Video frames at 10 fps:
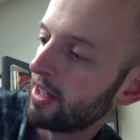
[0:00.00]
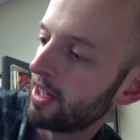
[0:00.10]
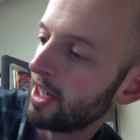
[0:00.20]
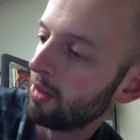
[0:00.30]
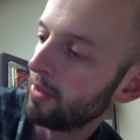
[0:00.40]

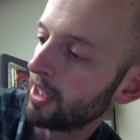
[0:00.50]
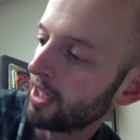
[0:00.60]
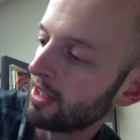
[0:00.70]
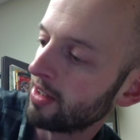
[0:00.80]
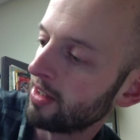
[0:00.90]
I'll make
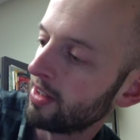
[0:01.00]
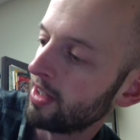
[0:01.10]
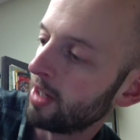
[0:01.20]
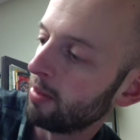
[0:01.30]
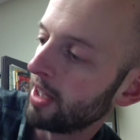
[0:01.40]
it
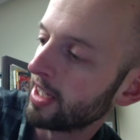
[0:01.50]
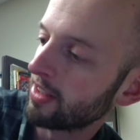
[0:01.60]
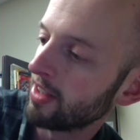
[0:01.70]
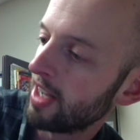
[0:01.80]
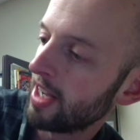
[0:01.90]
a blank
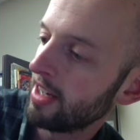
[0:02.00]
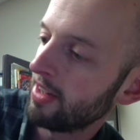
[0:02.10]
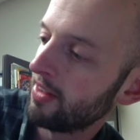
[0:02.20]
slide,